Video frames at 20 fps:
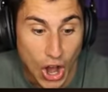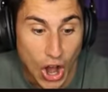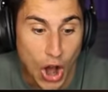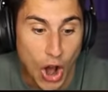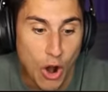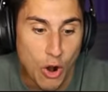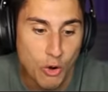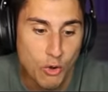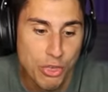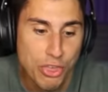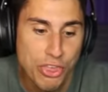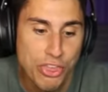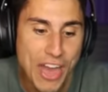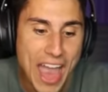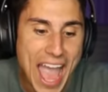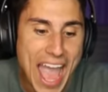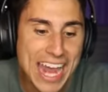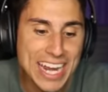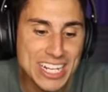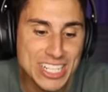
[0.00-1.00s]
Oh,
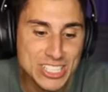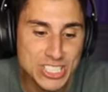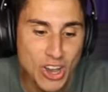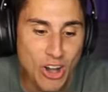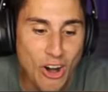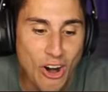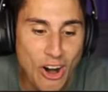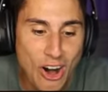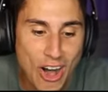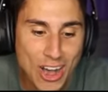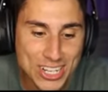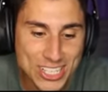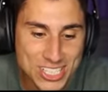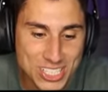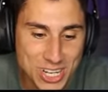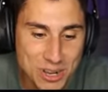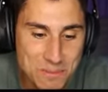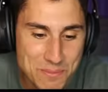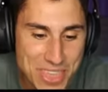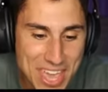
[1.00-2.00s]
that is
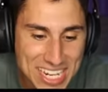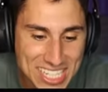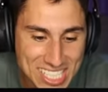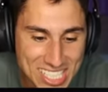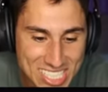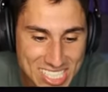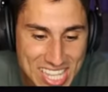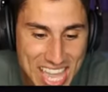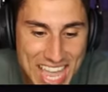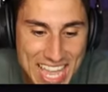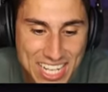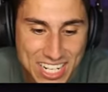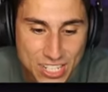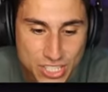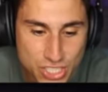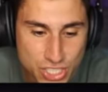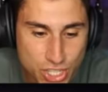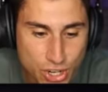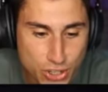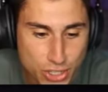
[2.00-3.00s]
awesome. They stay in
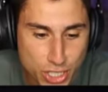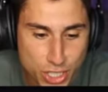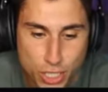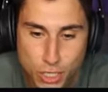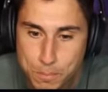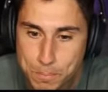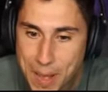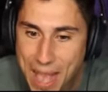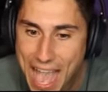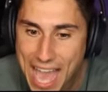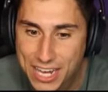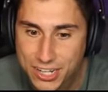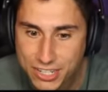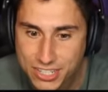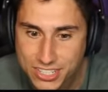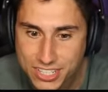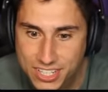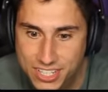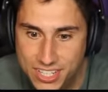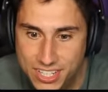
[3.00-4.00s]
a circular
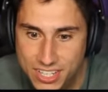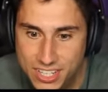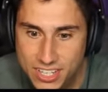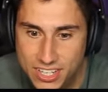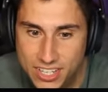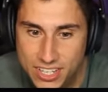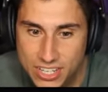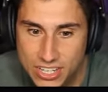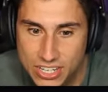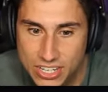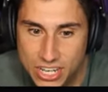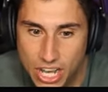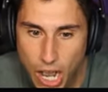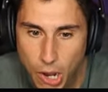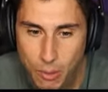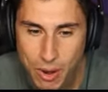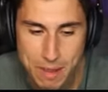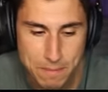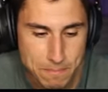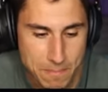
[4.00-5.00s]
pattern?
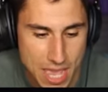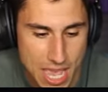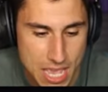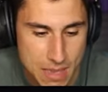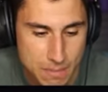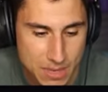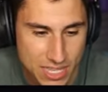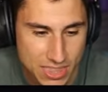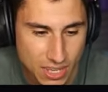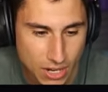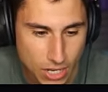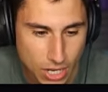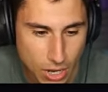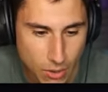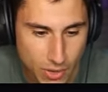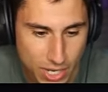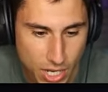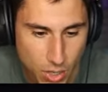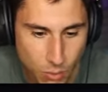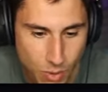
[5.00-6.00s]
Oh, wait, maybe they're
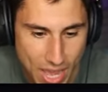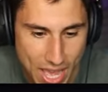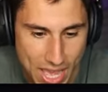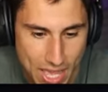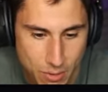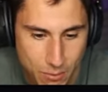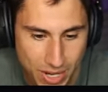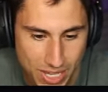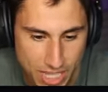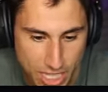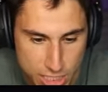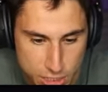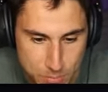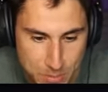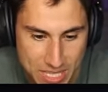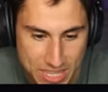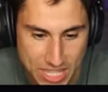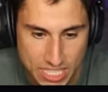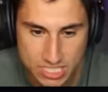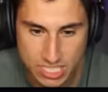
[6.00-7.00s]
going away? Wait, let's
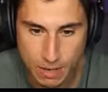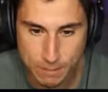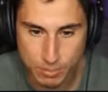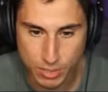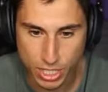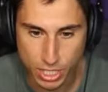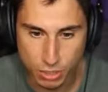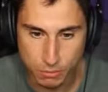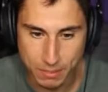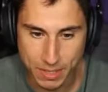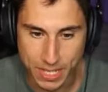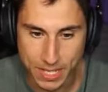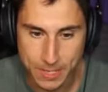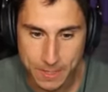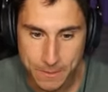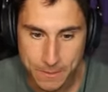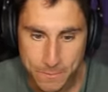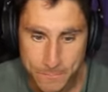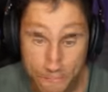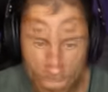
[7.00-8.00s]
speed things up a little bit.
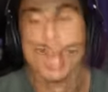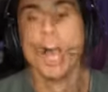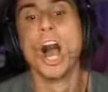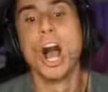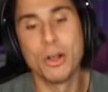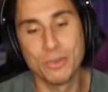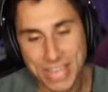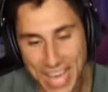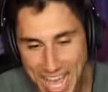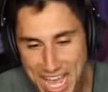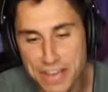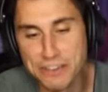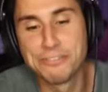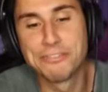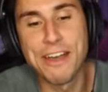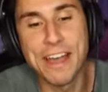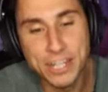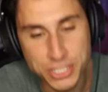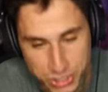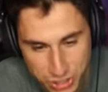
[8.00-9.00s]
Okay,
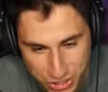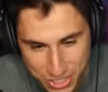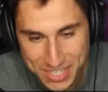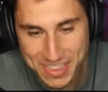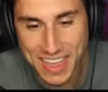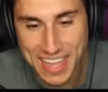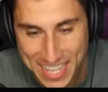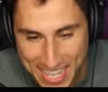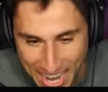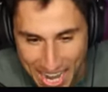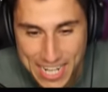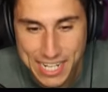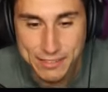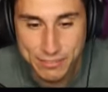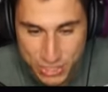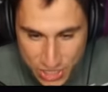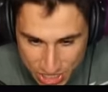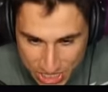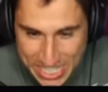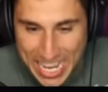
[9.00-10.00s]
eventually they kind
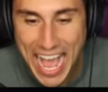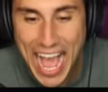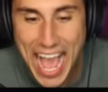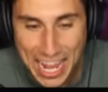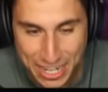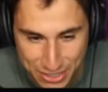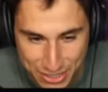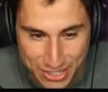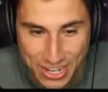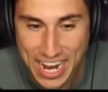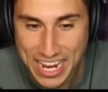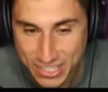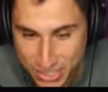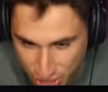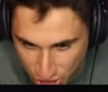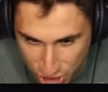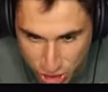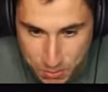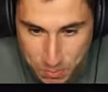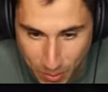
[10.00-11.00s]
of scatter and
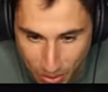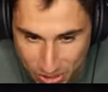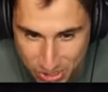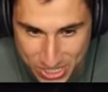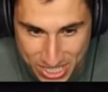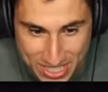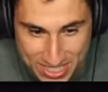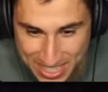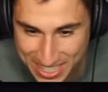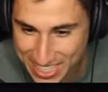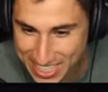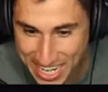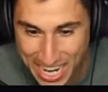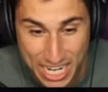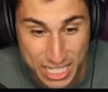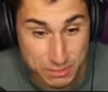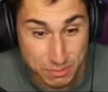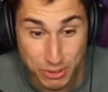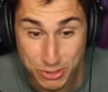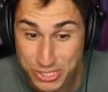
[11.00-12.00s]
disperse into the
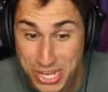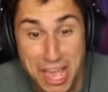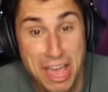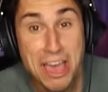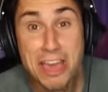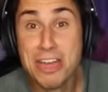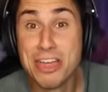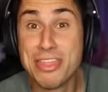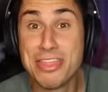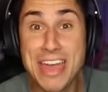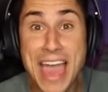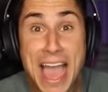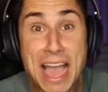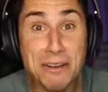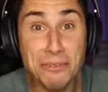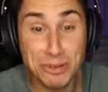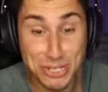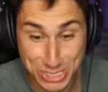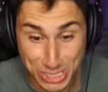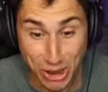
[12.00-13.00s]
cosmos.
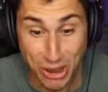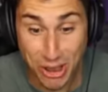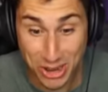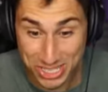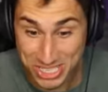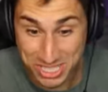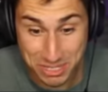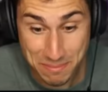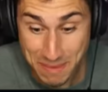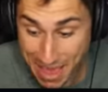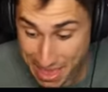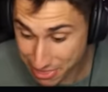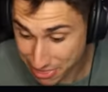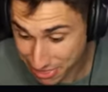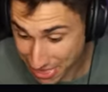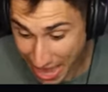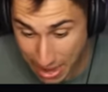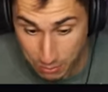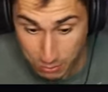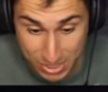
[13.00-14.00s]
That was awesome, and
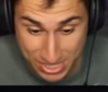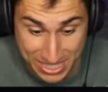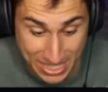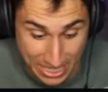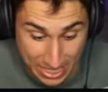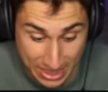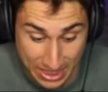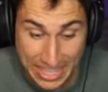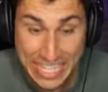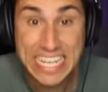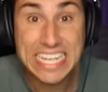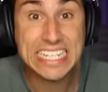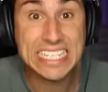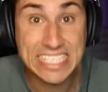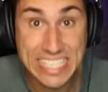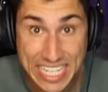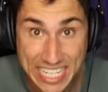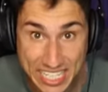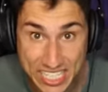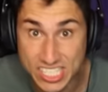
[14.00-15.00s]
that was the
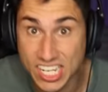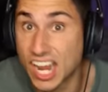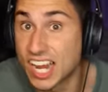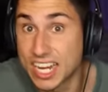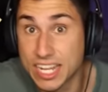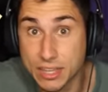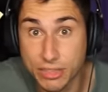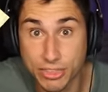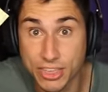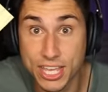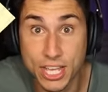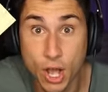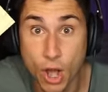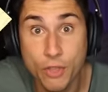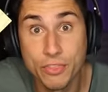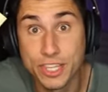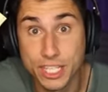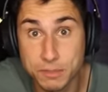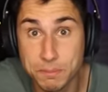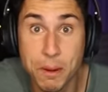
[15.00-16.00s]
least exciting thing
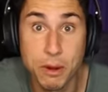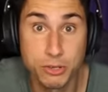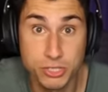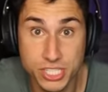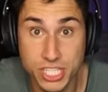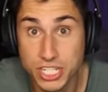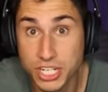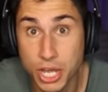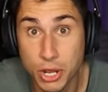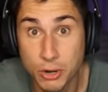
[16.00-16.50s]
on this post-it